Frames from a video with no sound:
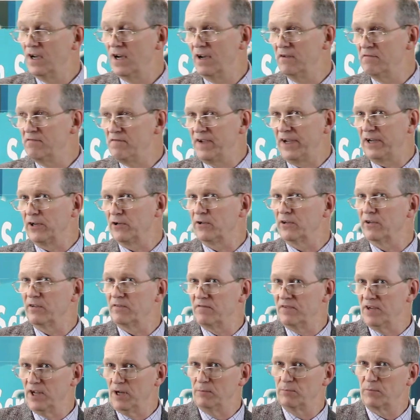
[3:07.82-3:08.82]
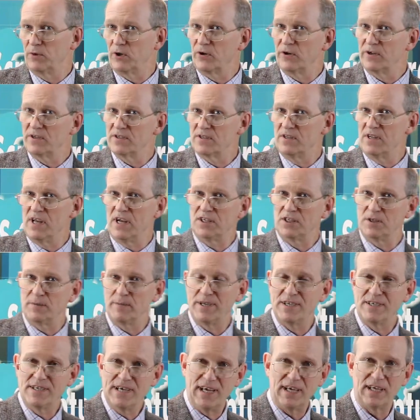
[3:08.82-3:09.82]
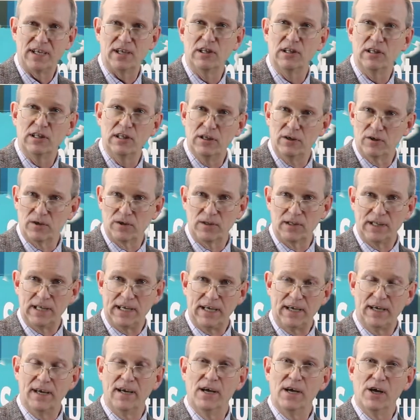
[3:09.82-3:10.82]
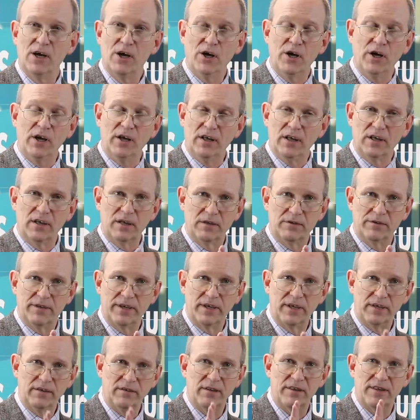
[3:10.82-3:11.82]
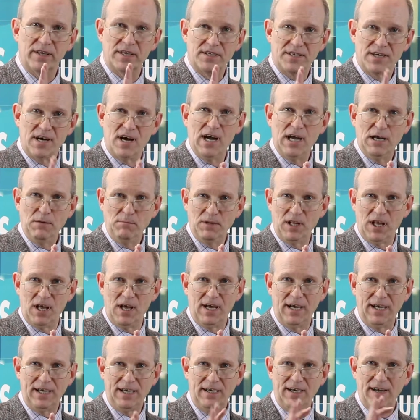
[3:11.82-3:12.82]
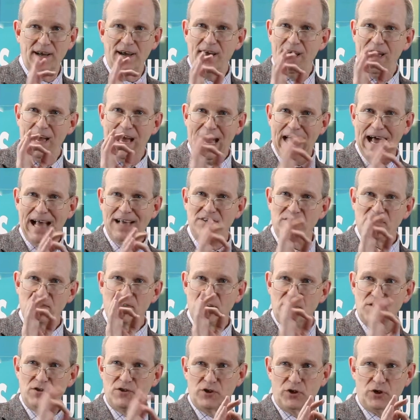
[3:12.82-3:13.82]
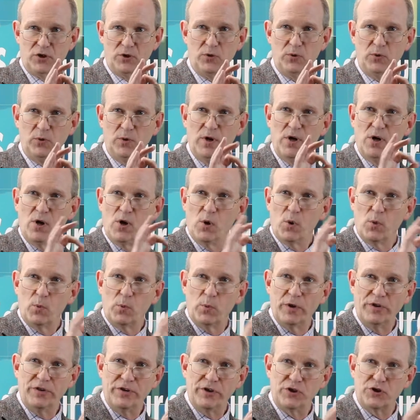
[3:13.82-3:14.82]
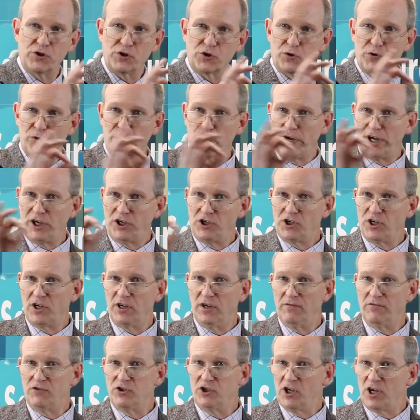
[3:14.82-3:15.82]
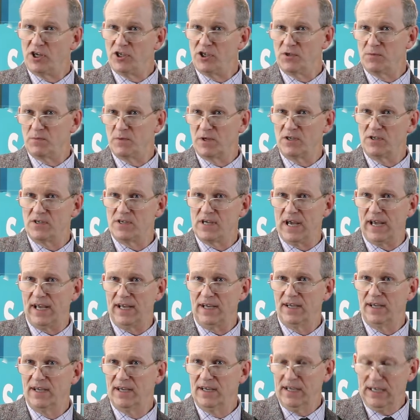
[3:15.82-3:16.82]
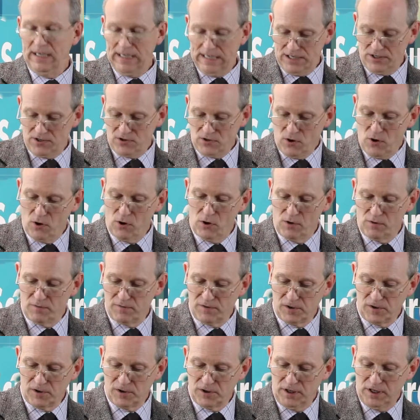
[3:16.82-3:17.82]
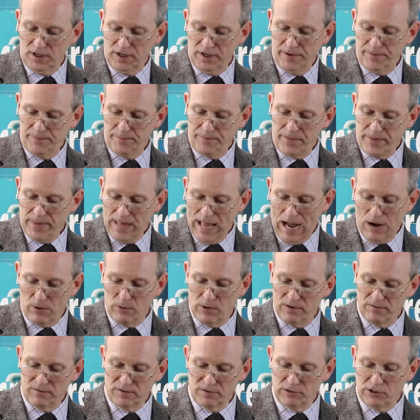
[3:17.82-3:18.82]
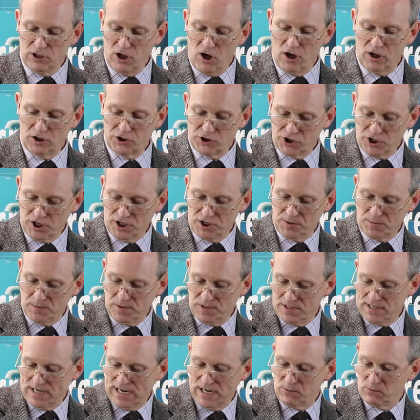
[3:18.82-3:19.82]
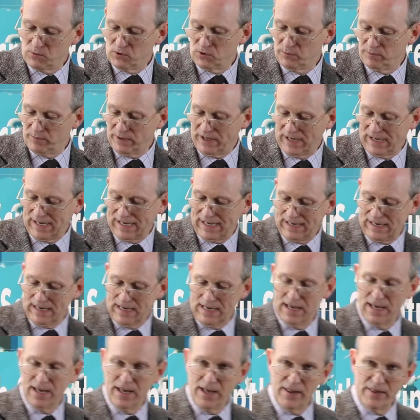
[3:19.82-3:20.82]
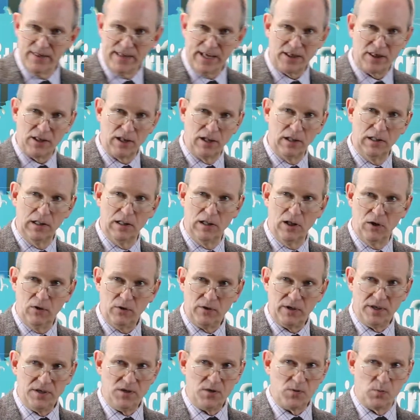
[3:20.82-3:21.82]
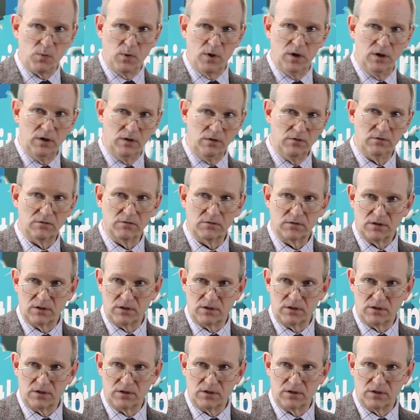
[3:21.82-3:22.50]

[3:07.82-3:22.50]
figurative number. It's not to be taken literally. The timeline has to do with the duration of Judgment Day. It's over however long Judgment Day will be, that the locusts will